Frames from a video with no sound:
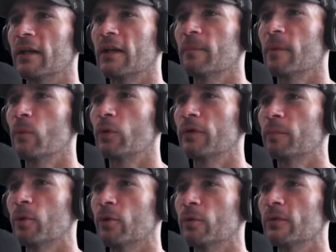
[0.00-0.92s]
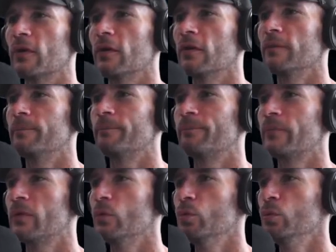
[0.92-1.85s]
I can't remember what the perk was called.
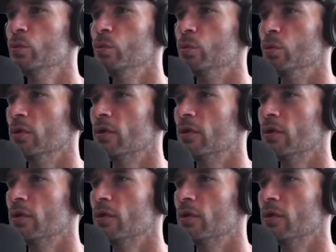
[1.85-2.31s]
Ooh.